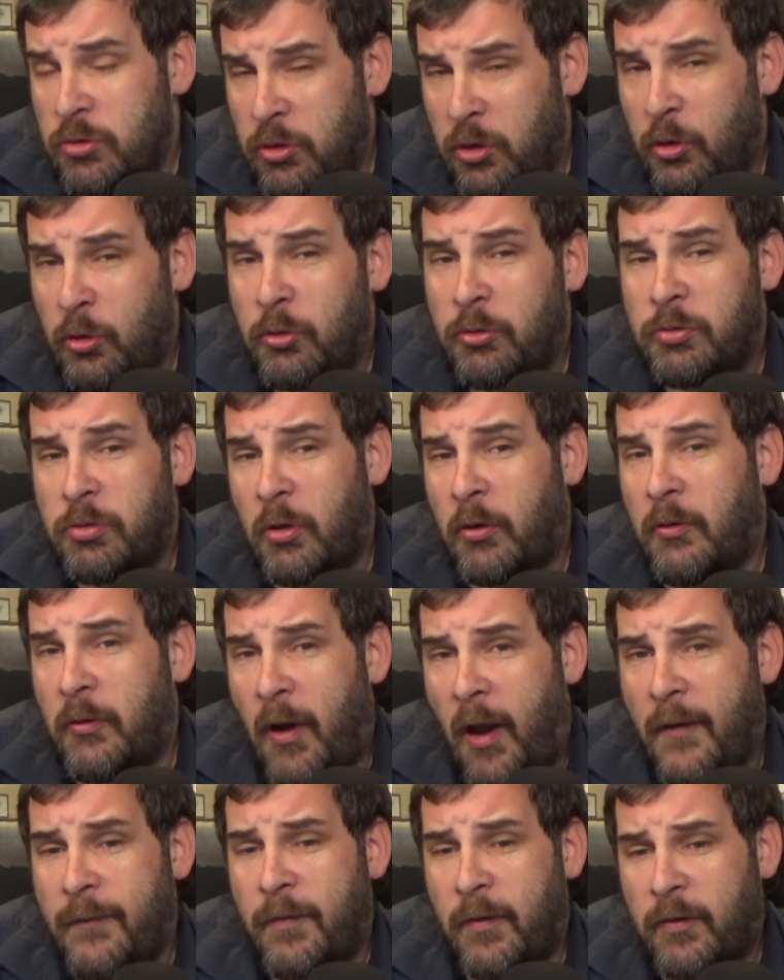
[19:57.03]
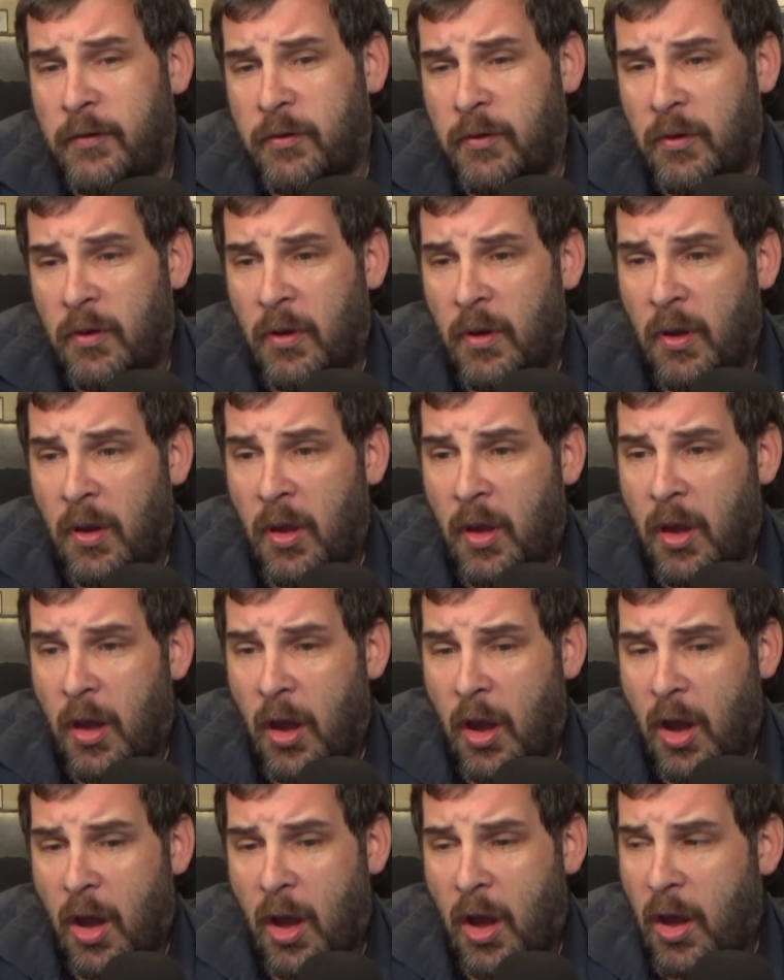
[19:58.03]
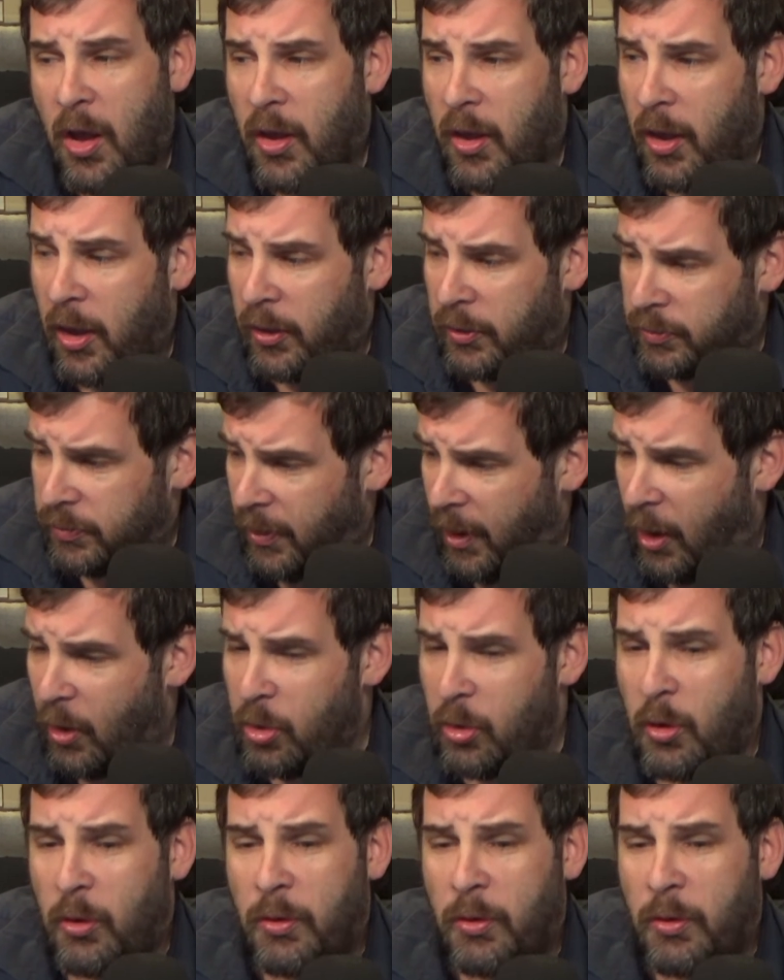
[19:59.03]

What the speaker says: use the graphics and download